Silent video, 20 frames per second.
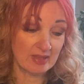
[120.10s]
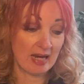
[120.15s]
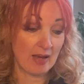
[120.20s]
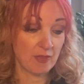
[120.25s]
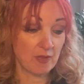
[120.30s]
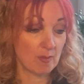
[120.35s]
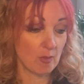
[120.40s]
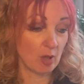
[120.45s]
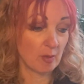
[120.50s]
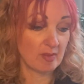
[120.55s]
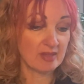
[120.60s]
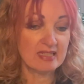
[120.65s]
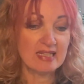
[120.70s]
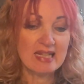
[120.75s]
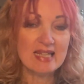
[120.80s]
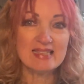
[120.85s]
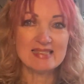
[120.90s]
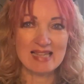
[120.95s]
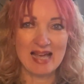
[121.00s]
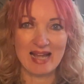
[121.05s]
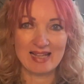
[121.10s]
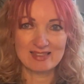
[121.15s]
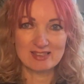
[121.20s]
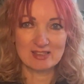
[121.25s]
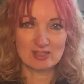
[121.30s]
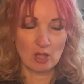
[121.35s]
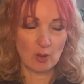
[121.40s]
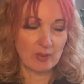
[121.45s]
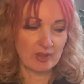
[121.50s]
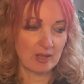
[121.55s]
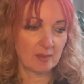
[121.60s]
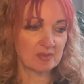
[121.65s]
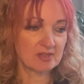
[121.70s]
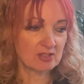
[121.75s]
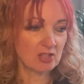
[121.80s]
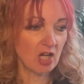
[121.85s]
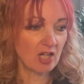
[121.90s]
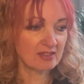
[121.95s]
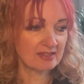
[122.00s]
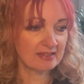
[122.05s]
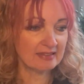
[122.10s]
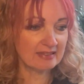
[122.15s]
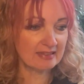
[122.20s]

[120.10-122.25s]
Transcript: at the moment, is hand sewing. I'm starting